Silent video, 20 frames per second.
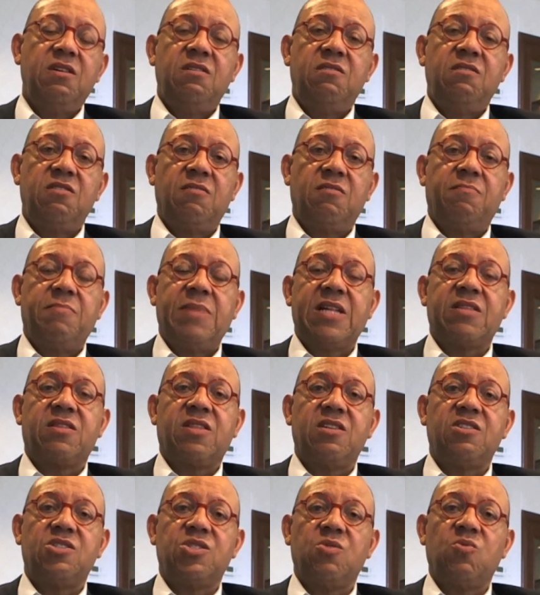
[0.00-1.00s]
you can bet
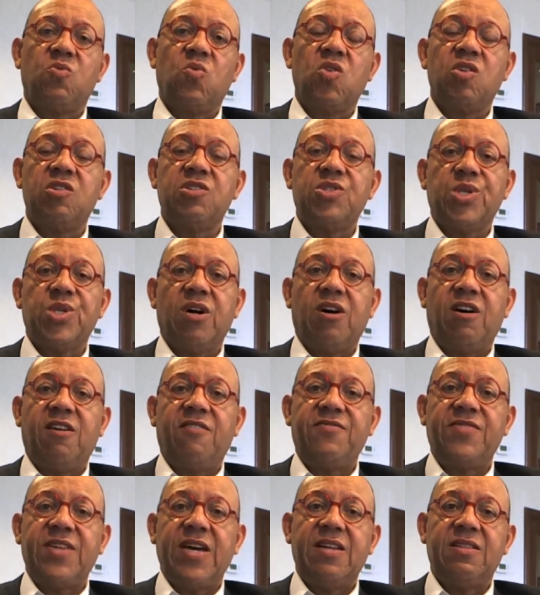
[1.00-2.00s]
things are worse
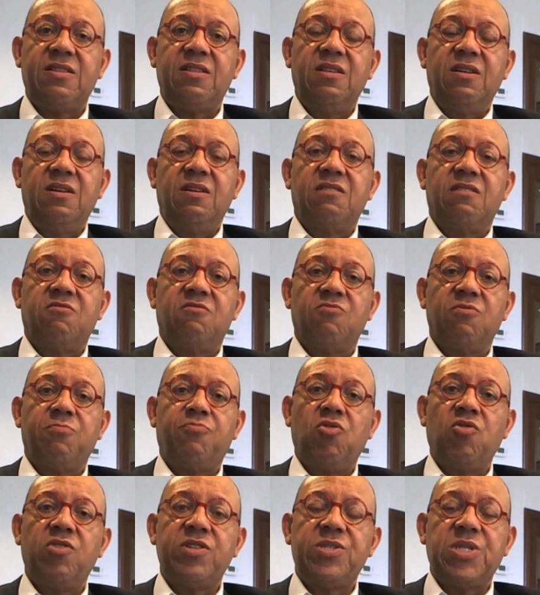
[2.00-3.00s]
off than the
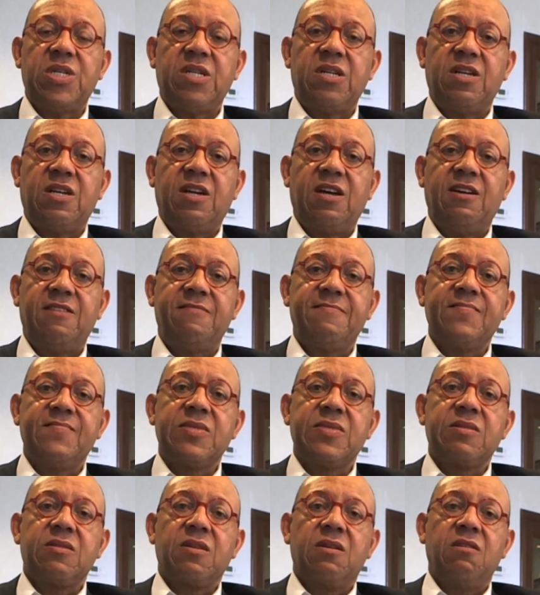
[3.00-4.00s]
reports indicate
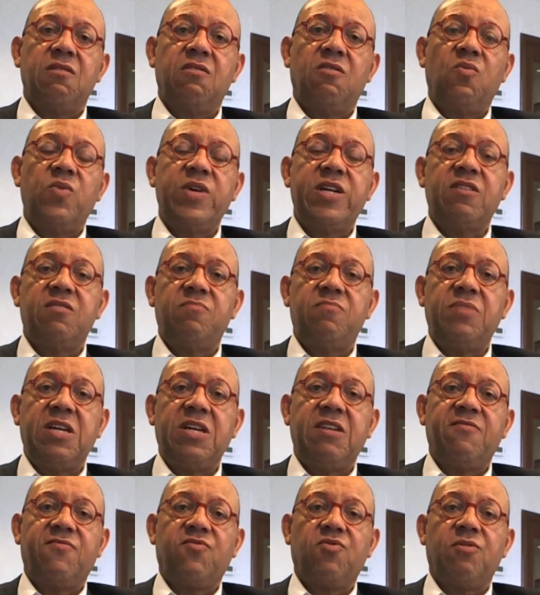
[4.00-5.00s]
you know, we could be
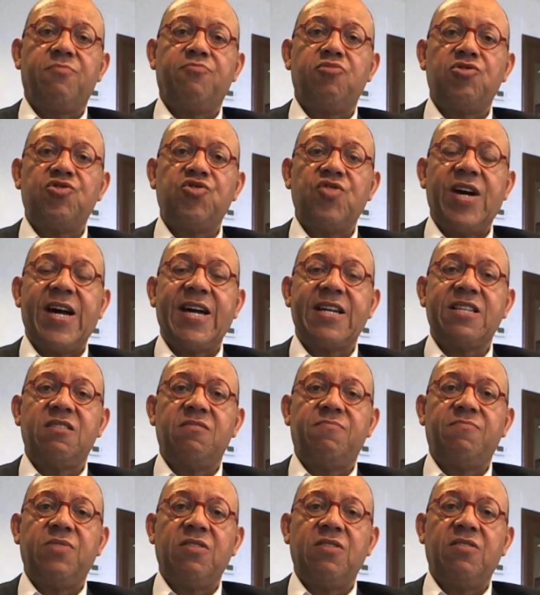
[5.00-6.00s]
in for a
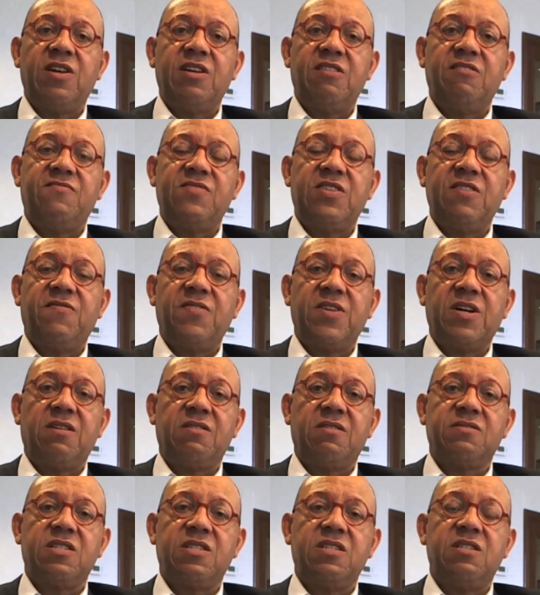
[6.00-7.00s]
protracted period of
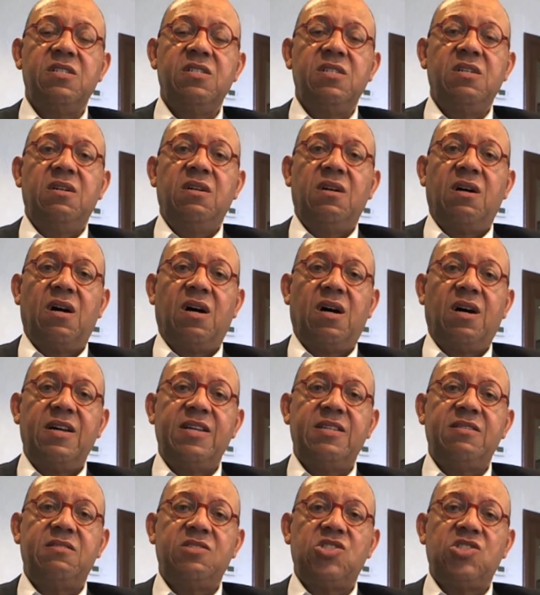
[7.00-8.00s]
difficulty uh,
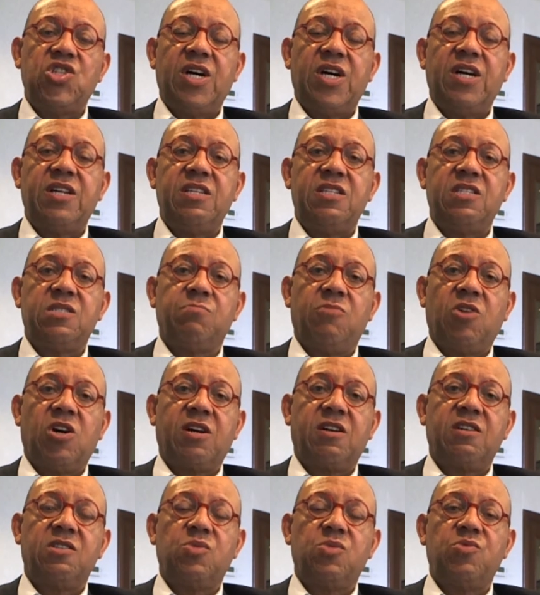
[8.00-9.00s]
in the Chinese
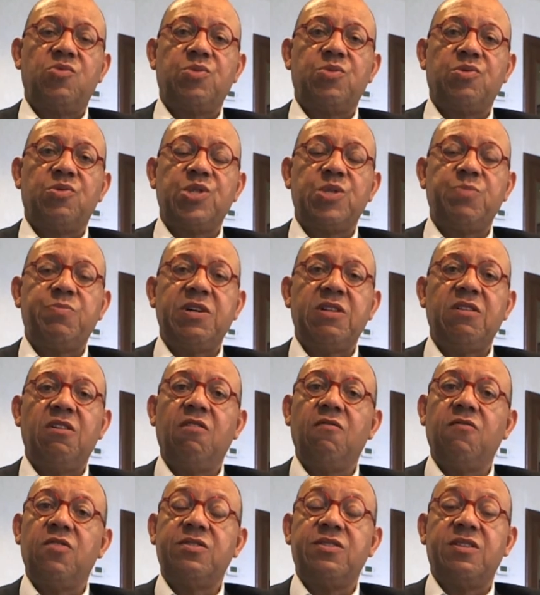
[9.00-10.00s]
markets, which will spill
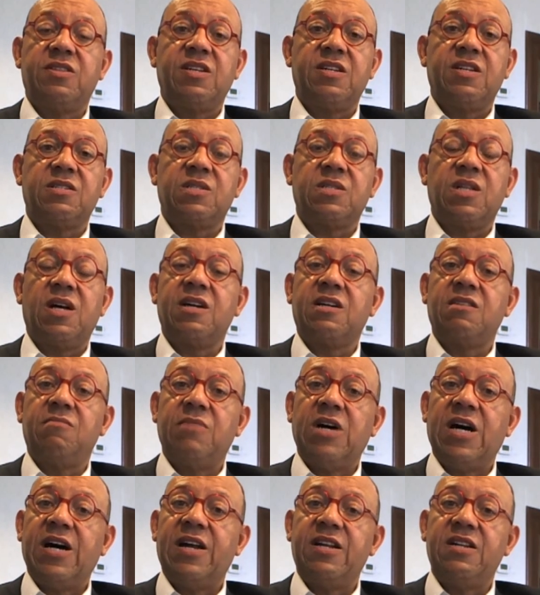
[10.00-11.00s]
over to things like
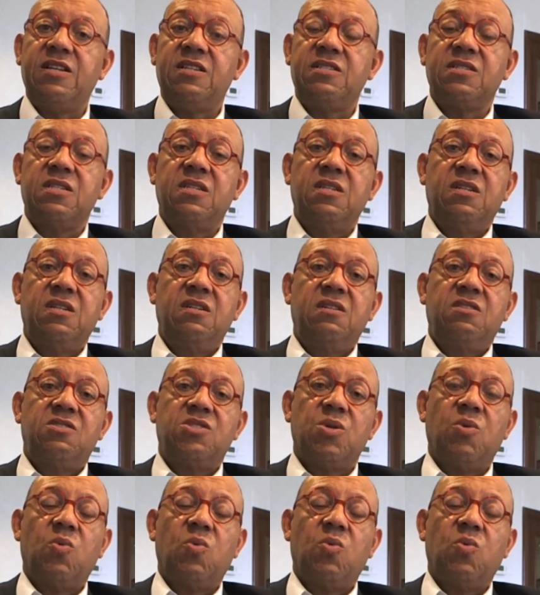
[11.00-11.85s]
commodities. So